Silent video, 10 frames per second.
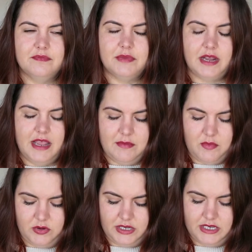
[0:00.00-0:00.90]
but I am
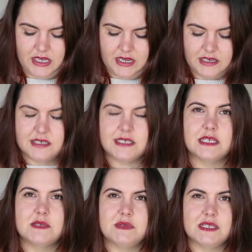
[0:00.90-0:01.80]
only like
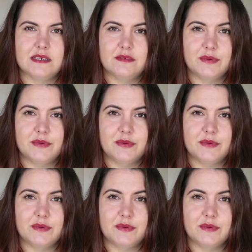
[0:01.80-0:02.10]
6% of